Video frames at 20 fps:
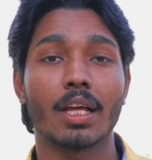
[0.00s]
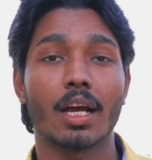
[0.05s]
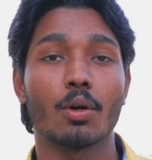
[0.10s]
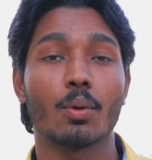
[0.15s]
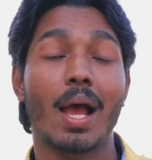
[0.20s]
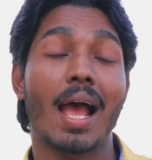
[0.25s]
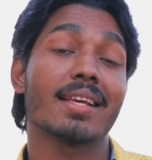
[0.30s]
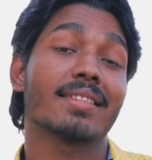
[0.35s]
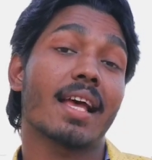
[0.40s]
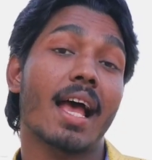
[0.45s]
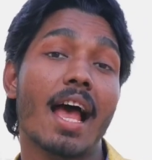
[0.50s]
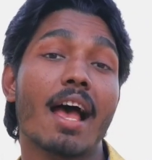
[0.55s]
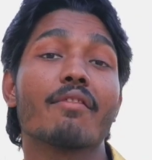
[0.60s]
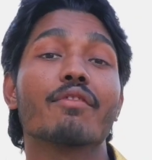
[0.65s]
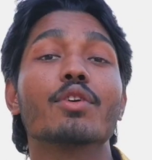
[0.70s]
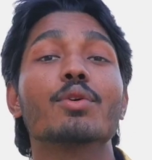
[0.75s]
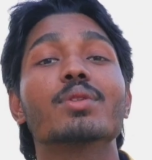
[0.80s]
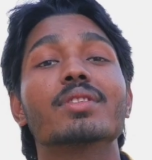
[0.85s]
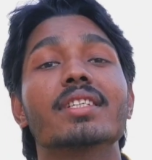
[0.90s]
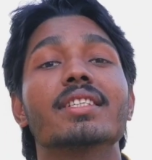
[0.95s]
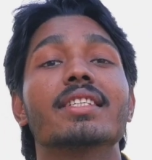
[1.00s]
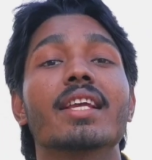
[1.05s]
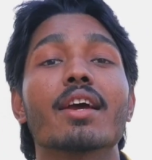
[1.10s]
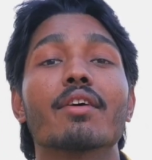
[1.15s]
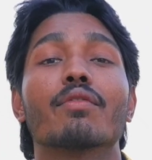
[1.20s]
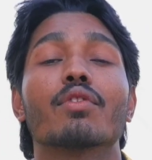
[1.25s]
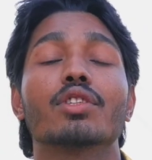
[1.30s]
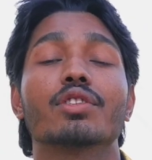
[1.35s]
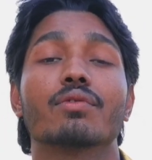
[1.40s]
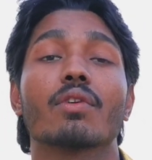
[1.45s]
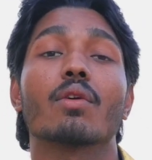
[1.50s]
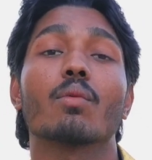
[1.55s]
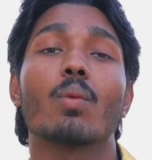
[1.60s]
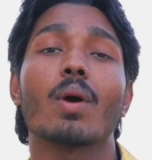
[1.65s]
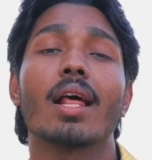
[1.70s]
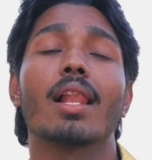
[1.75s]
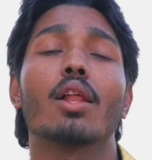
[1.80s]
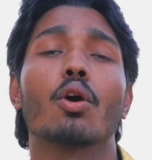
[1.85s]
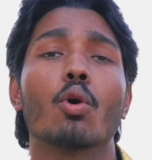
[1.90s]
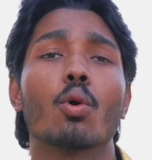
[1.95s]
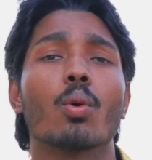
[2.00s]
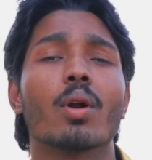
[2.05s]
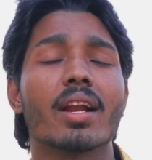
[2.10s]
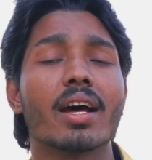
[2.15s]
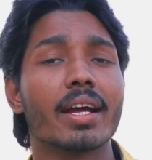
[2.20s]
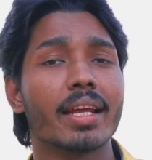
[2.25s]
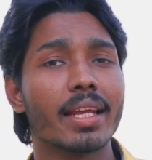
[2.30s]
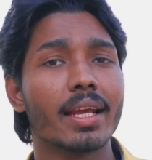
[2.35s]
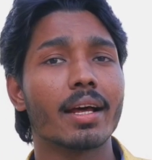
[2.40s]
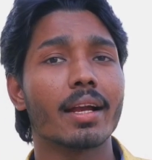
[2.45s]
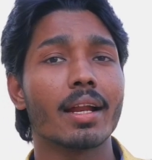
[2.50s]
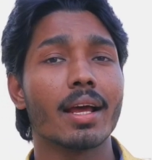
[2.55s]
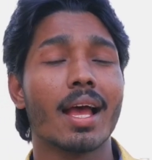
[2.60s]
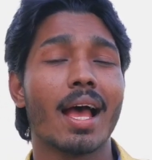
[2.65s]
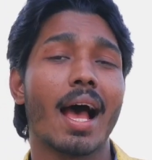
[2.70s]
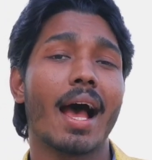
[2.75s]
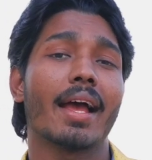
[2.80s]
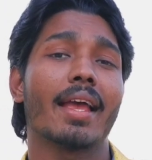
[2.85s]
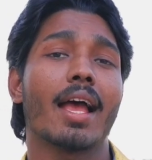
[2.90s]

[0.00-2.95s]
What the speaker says: Now, as I have used these earphones for well over a year,